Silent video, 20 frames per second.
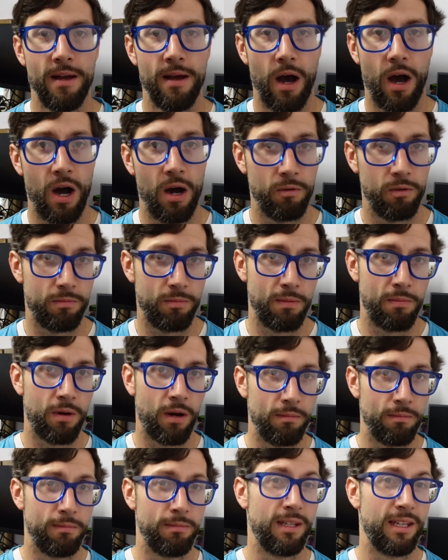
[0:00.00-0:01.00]
I would be
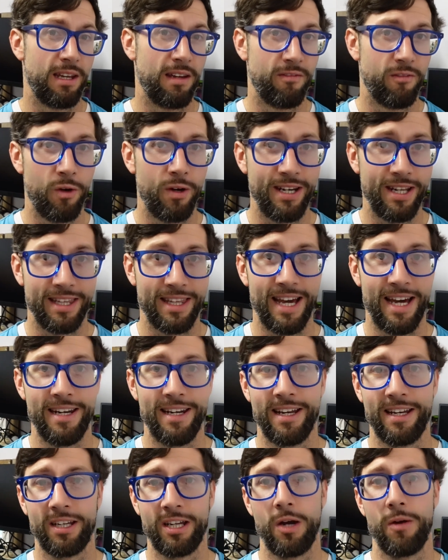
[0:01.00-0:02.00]
probably avoiding
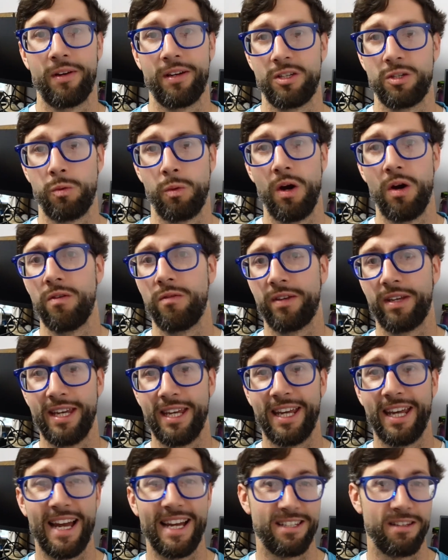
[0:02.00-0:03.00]
that and going 12
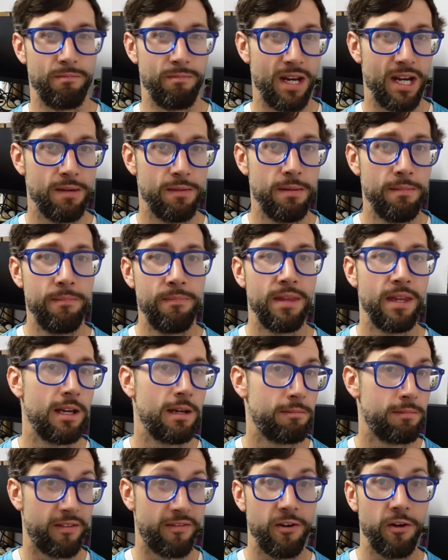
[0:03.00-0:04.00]
gig as a minimum,
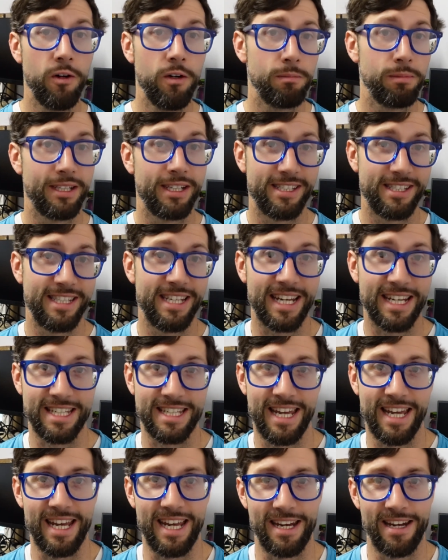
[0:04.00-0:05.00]
preferably
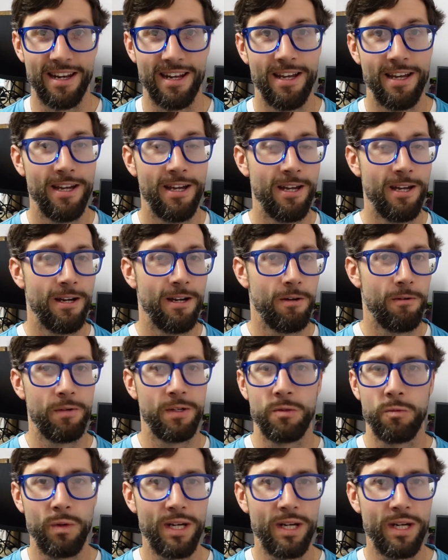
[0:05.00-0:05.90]
16, which